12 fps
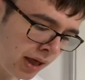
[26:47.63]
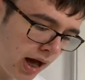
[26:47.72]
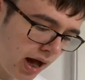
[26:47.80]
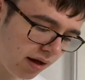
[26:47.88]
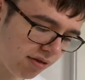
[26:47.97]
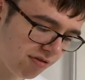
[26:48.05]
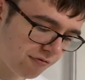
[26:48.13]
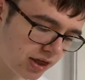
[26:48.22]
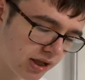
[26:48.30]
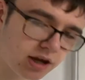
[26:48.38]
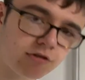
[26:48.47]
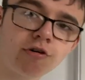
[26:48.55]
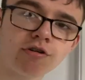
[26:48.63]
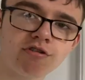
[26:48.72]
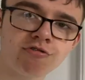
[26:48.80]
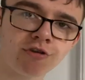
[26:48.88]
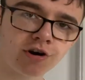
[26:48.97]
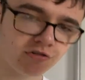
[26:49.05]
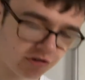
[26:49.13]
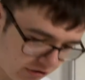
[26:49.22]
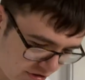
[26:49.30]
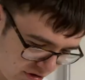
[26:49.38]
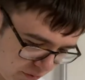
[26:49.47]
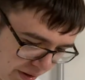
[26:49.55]
has the electron structure
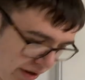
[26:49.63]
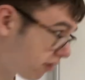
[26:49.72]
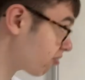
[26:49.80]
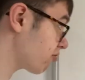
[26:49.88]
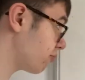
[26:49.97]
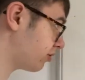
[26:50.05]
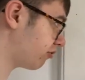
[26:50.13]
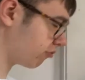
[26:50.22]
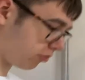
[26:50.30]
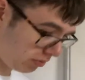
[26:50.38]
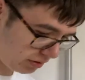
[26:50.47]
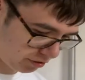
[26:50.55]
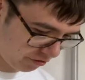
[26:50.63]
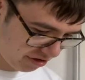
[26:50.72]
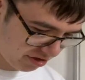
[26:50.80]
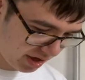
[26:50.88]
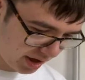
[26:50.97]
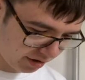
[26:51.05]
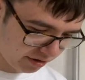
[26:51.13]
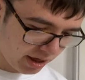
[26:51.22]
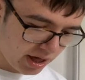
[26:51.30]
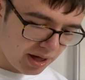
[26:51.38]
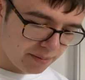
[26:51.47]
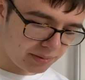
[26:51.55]
to it, which is what we just said,
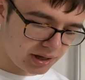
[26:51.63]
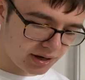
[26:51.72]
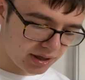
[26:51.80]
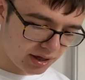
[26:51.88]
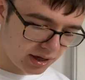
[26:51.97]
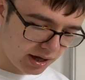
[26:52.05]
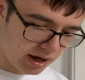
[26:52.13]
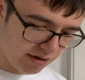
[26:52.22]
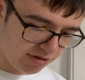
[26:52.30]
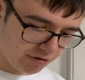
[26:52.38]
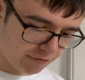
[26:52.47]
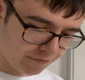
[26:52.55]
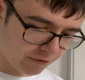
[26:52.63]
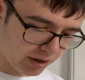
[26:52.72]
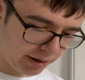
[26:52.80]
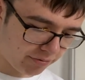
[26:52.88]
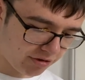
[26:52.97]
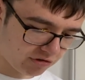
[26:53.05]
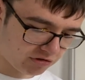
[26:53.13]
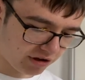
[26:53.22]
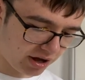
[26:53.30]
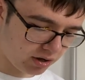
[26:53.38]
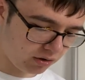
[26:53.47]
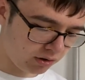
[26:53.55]
meaning it has a full outer
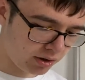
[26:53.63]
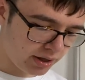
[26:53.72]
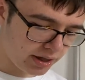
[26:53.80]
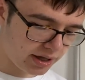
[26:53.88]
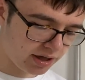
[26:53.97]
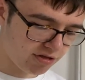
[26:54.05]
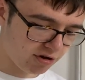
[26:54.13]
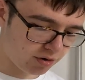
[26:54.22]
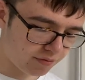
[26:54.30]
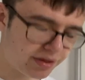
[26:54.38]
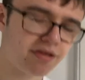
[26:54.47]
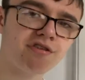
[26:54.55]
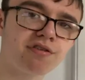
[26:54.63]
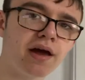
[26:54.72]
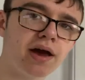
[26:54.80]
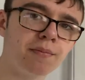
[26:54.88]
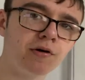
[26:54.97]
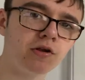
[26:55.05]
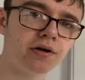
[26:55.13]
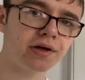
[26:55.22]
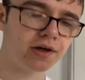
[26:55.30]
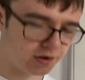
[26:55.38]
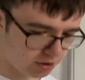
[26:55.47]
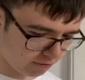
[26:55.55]
shell, it is already stable and
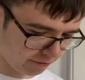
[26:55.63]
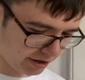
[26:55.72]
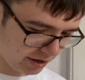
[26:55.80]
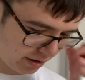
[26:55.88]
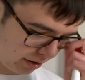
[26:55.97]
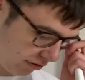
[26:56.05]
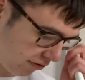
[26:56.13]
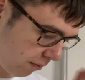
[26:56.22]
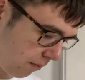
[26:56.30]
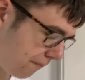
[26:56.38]
cannot react.